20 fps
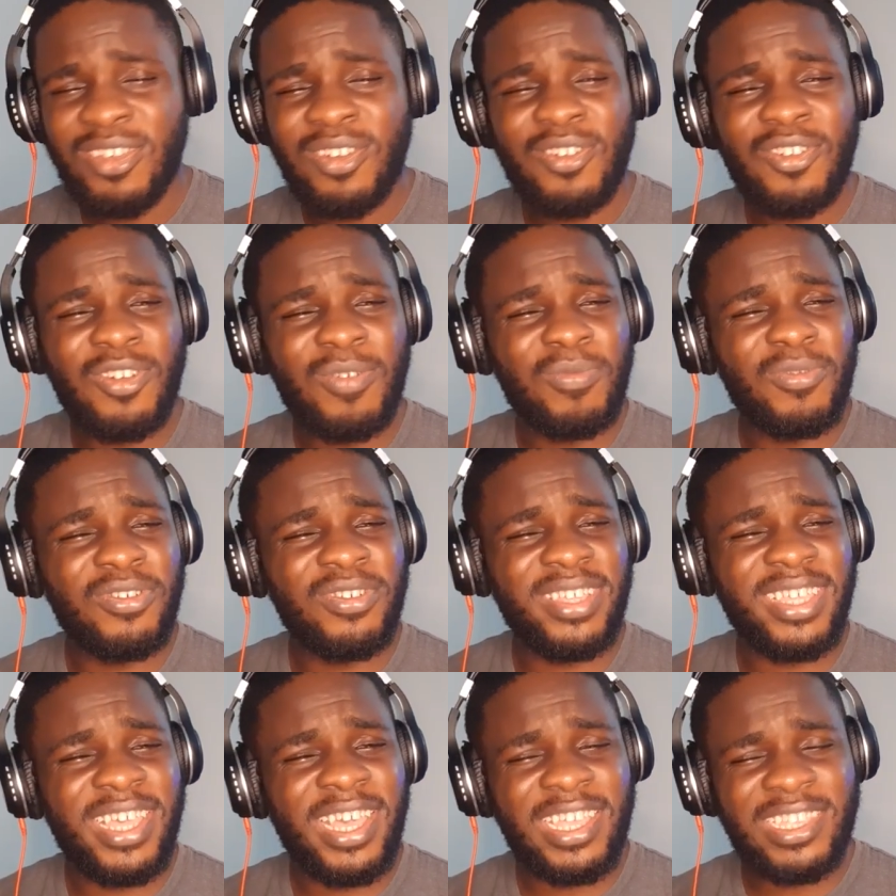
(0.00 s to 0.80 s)
Come
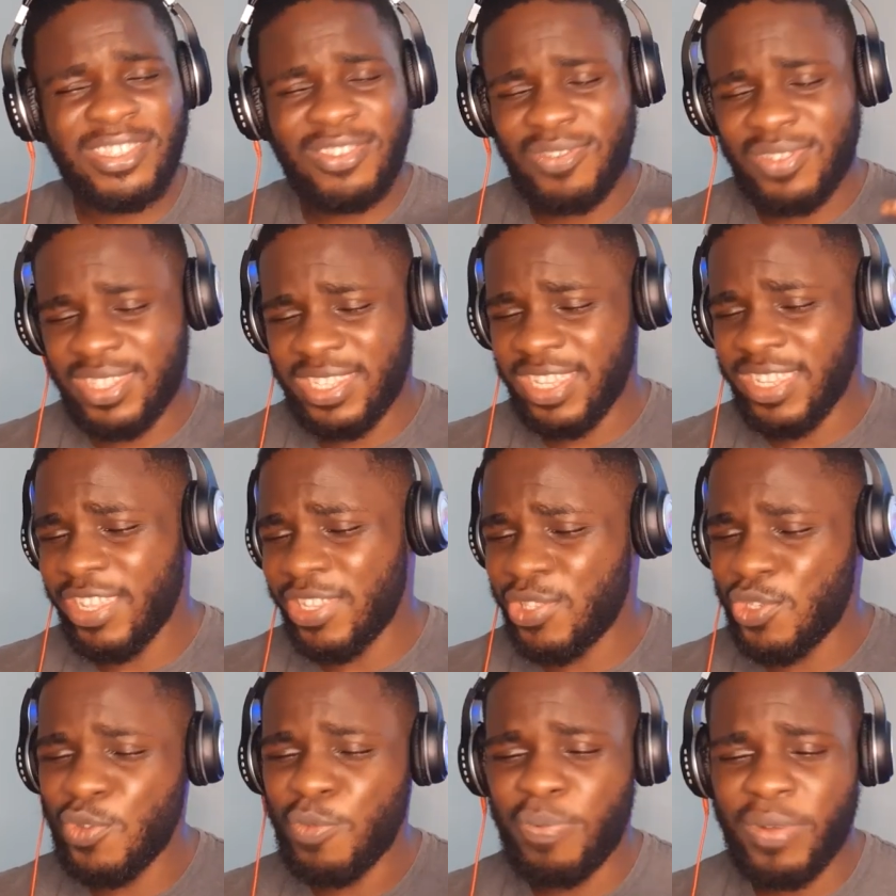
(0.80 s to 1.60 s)
on, guys, don't take
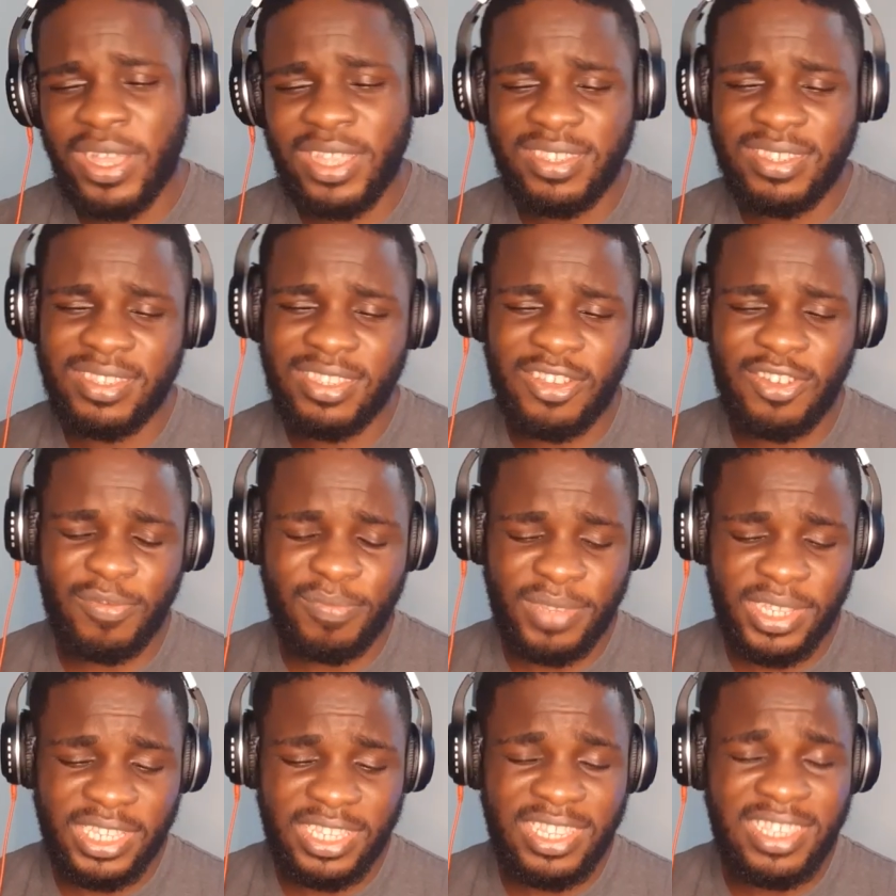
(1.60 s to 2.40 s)
it too personal,
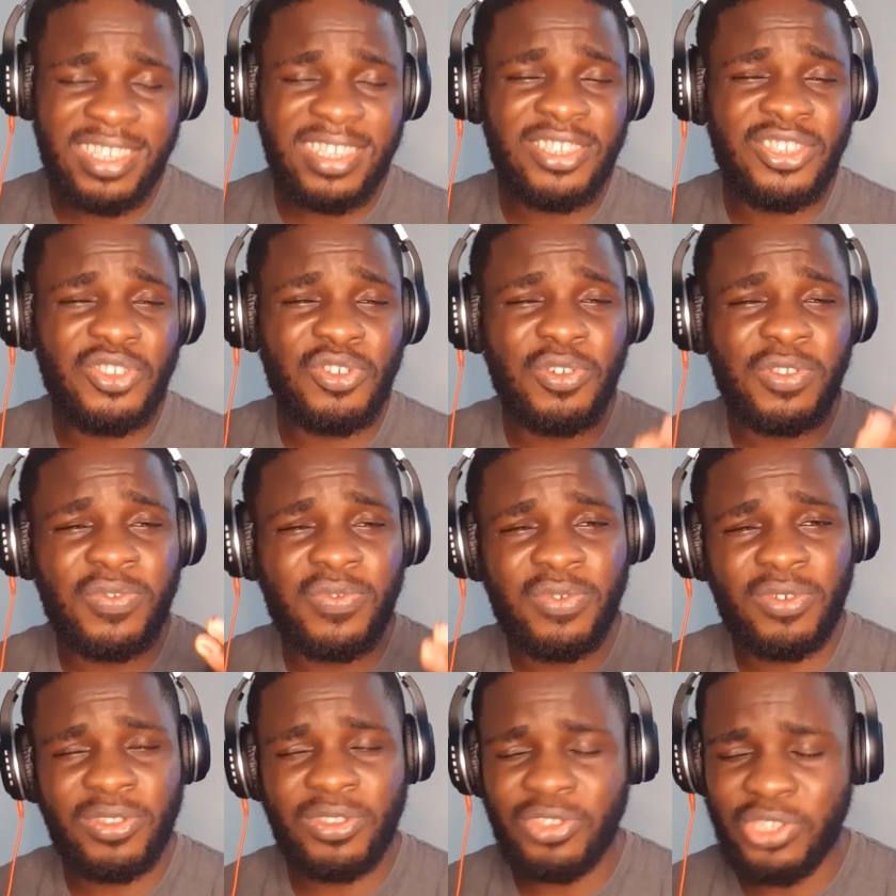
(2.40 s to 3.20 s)
man. It's just
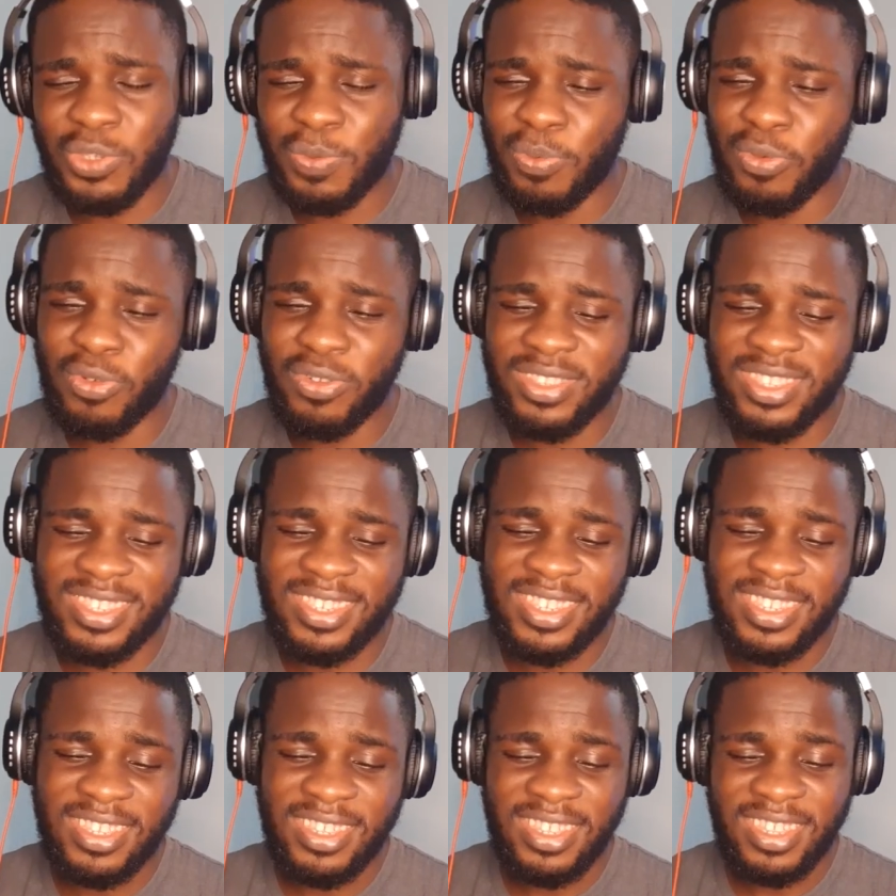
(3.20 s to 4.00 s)
for the sport.